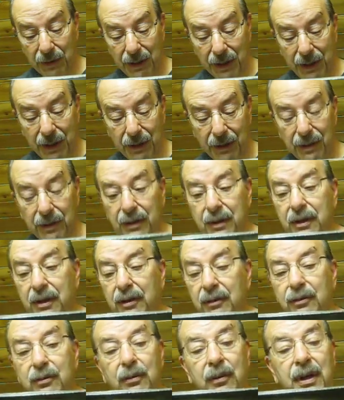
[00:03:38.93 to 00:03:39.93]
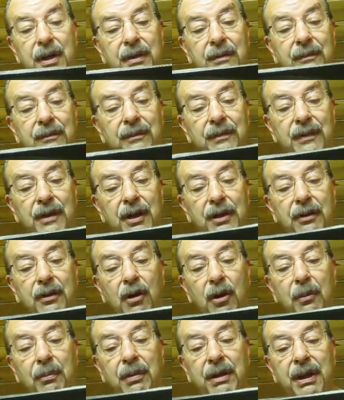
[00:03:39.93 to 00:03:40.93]
to hearing this one. Didn't
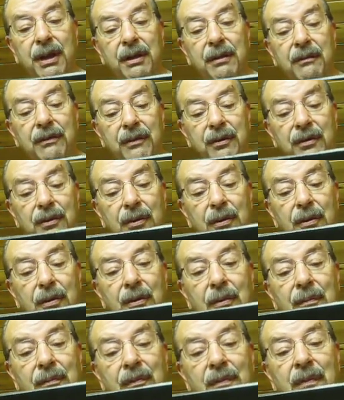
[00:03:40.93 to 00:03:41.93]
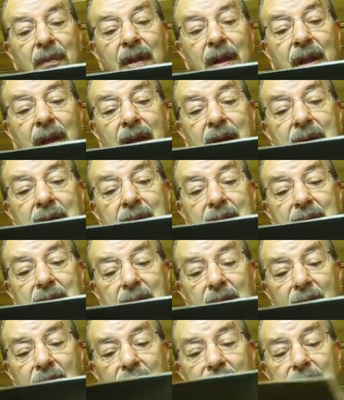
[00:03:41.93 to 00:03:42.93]
open it, so
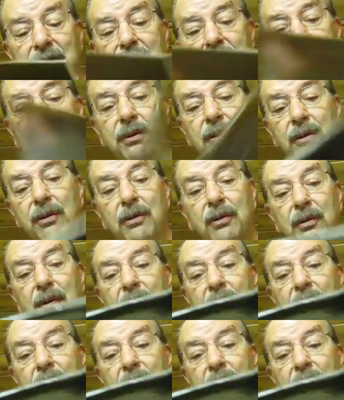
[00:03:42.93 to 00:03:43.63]
not sure who